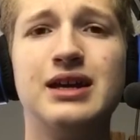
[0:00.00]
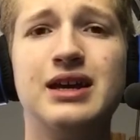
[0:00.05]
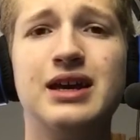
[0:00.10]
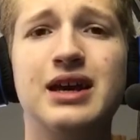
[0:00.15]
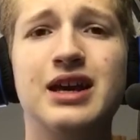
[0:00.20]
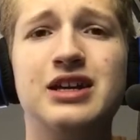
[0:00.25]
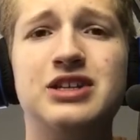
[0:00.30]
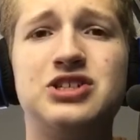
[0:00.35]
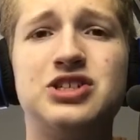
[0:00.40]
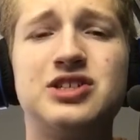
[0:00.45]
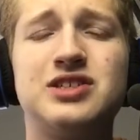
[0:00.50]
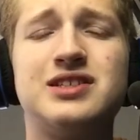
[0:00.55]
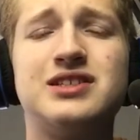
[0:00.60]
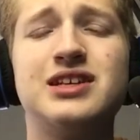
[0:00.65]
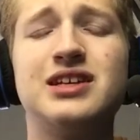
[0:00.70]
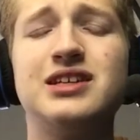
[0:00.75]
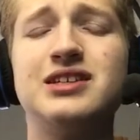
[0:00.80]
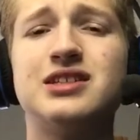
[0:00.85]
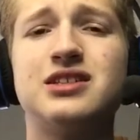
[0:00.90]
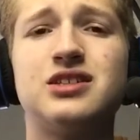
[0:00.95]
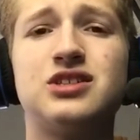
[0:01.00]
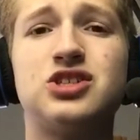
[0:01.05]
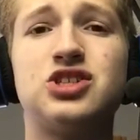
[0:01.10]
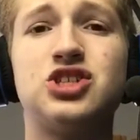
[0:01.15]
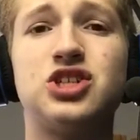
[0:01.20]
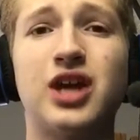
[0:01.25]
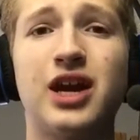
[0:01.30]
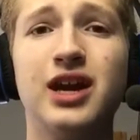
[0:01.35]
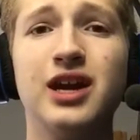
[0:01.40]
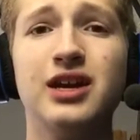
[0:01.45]
it just doesn't
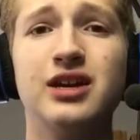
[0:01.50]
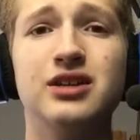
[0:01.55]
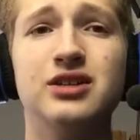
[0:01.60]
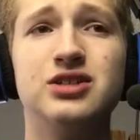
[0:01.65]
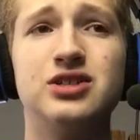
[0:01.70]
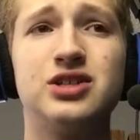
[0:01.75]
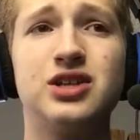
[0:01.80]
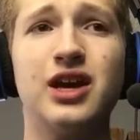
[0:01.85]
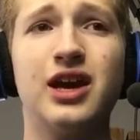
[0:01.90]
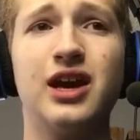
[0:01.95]
change.